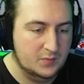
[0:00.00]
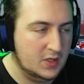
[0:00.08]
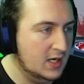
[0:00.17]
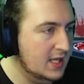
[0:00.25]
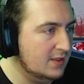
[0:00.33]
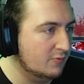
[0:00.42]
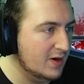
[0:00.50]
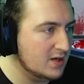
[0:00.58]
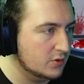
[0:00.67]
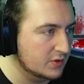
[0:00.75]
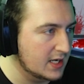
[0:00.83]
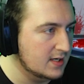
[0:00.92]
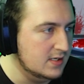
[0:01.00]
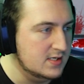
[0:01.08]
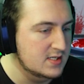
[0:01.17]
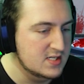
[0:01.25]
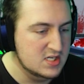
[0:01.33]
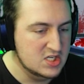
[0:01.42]
Going to hit the record again.
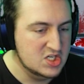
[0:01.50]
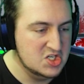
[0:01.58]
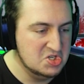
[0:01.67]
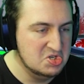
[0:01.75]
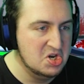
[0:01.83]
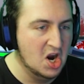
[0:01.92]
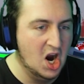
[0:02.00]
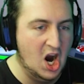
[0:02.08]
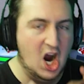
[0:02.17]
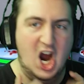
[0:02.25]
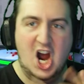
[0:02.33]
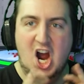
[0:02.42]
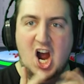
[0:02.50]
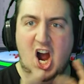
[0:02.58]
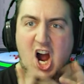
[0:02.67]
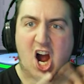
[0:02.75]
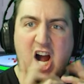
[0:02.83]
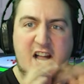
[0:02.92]

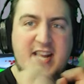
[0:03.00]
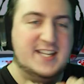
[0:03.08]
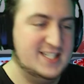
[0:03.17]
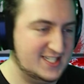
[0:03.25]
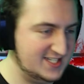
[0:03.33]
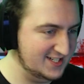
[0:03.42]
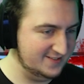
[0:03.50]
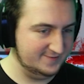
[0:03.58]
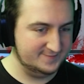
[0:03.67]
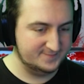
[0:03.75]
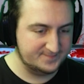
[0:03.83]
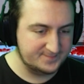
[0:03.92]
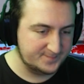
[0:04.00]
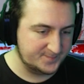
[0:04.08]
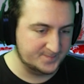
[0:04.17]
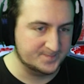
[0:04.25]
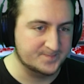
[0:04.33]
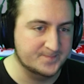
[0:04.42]
Nice.
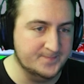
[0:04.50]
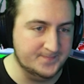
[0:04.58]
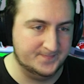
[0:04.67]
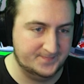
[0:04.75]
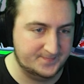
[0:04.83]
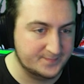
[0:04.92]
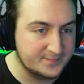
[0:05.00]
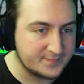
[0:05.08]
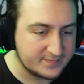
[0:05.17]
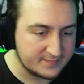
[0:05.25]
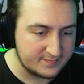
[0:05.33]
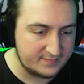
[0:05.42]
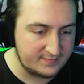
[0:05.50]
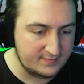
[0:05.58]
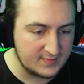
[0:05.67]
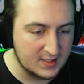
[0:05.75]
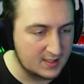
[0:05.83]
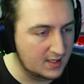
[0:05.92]
Mm.
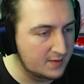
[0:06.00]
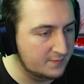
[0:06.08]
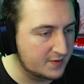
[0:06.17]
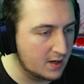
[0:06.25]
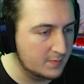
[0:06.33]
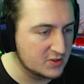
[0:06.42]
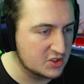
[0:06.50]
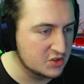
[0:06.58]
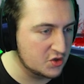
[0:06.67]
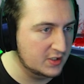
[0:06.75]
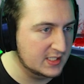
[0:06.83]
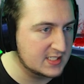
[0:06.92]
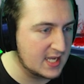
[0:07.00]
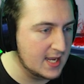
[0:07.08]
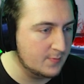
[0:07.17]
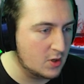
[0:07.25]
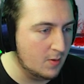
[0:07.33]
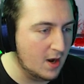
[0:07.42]
I'm very much enjoying this
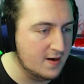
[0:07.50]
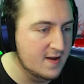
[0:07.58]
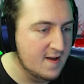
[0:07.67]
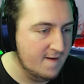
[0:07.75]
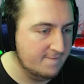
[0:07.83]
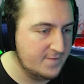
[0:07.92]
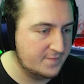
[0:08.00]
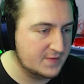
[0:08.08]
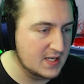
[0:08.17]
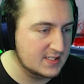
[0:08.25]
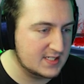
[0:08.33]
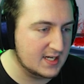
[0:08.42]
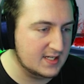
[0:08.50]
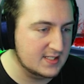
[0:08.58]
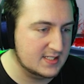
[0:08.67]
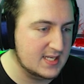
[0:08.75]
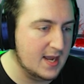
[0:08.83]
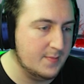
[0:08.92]
game. Come on, 15 seconds
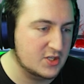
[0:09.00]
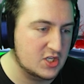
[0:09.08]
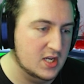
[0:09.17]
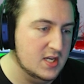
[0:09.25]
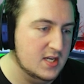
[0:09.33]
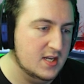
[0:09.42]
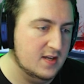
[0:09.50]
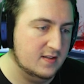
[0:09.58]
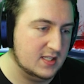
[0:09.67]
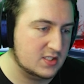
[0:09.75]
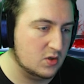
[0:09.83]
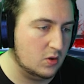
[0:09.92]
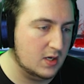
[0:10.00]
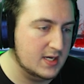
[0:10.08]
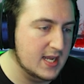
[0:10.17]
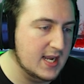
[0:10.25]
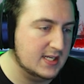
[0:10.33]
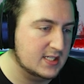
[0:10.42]
of damage. That's all I
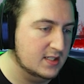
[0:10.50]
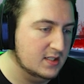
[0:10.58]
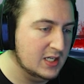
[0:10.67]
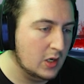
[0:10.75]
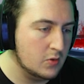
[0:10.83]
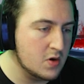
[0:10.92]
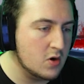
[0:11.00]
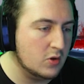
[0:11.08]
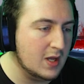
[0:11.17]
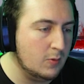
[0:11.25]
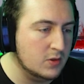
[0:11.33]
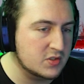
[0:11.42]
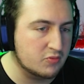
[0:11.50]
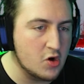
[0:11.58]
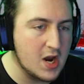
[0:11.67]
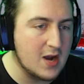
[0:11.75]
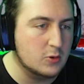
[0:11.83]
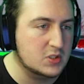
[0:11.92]
need. Oh no, that one's
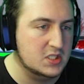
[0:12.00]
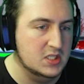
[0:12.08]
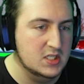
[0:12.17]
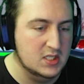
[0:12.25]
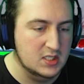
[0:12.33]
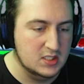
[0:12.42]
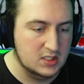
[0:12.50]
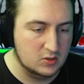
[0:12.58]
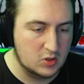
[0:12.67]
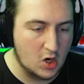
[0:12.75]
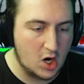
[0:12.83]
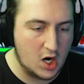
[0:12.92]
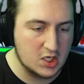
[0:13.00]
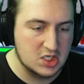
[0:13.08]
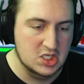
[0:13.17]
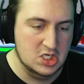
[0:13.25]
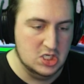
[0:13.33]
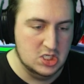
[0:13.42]
run out. Oh God.
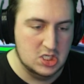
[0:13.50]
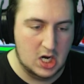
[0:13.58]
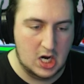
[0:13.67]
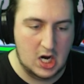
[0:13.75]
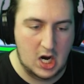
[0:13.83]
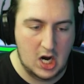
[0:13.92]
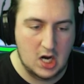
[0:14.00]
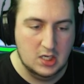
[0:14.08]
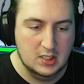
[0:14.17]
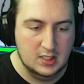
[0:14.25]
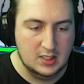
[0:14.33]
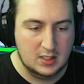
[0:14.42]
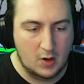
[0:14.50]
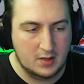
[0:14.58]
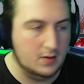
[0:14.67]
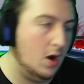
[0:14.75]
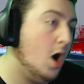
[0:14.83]
Come on.